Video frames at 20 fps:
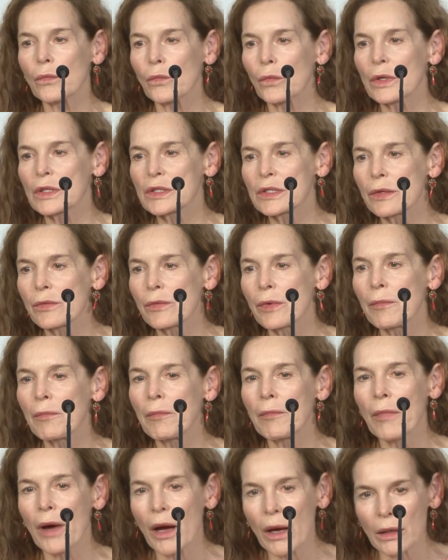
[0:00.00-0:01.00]
was a
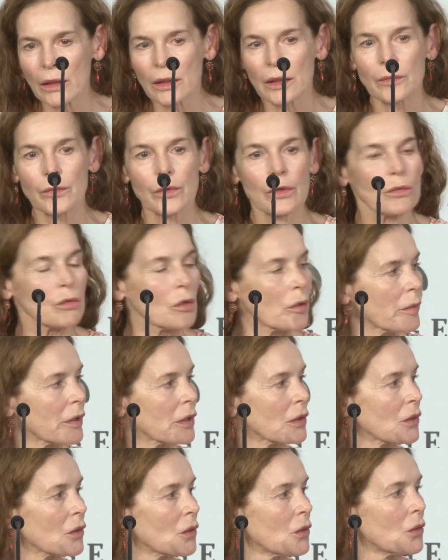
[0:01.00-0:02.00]
remarkable
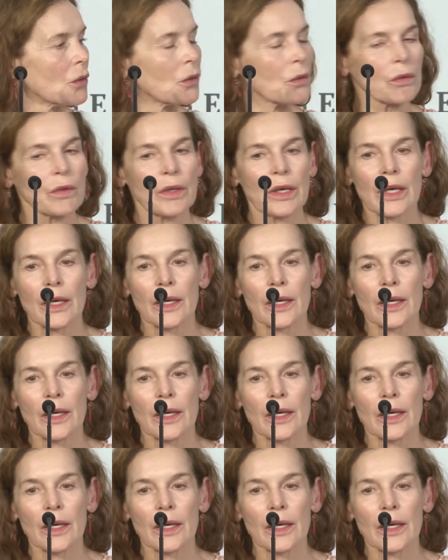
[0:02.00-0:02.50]
woman called